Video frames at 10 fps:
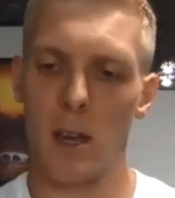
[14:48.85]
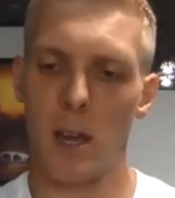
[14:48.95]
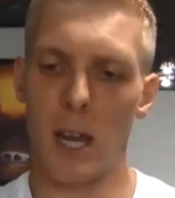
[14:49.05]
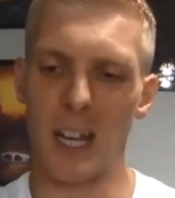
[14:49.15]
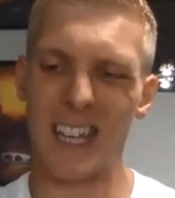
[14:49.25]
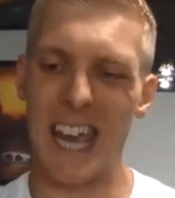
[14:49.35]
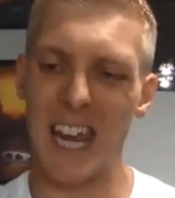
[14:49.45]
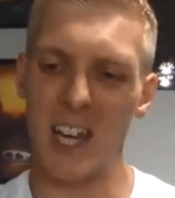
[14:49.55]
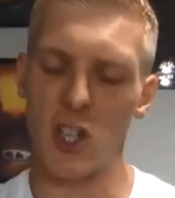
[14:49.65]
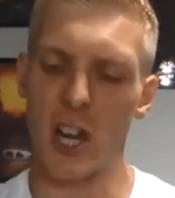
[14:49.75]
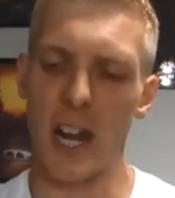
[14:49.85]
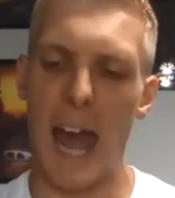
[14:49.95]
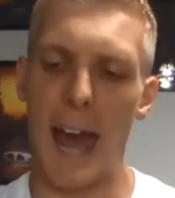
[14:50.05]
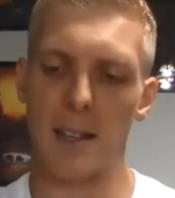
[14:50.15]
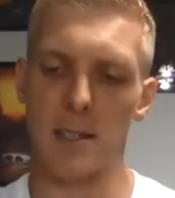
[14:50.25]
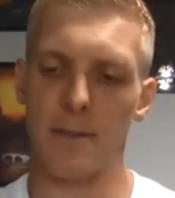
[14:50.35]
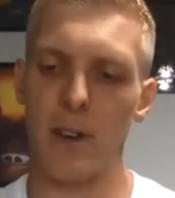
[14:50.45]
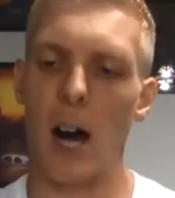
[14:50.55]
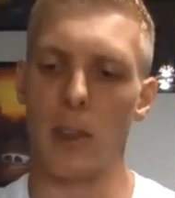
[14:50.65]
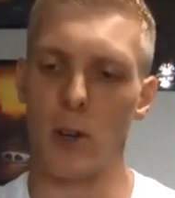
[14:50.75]
an engaged and an active
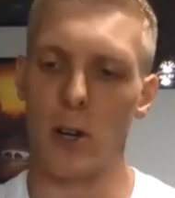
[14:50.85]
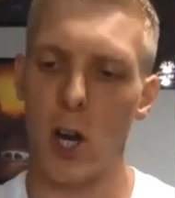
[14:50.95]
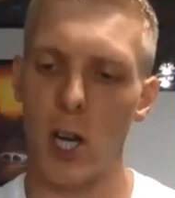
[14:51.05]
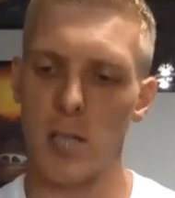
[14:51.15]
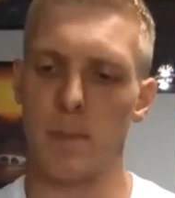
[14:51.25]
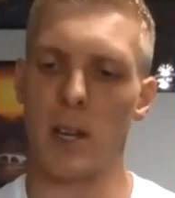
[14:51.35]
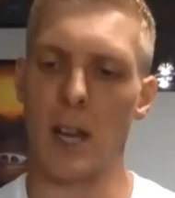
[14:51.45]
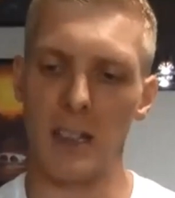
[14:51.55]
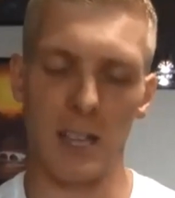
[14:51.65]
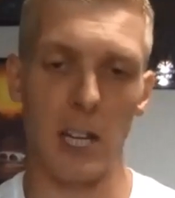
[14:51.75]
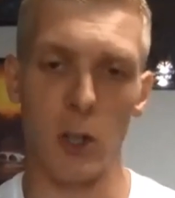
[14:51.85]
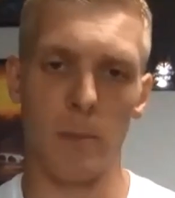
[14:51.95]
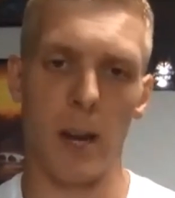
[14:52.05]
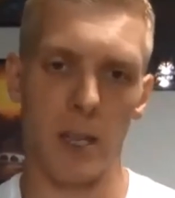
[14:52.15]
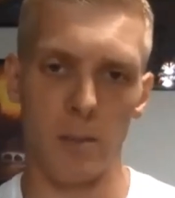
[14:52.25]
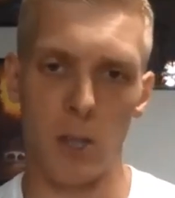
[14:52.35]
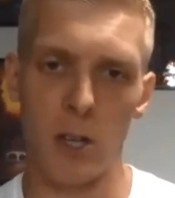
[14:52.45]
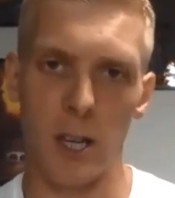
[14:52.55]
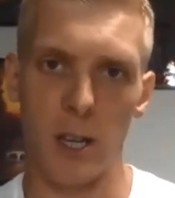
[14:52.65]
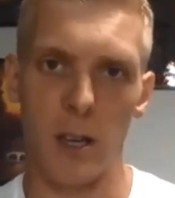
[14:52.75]
father and husband and leader in my
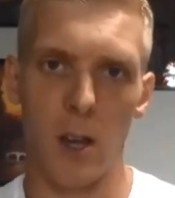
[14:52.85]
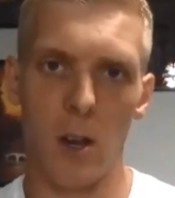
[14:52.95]
community,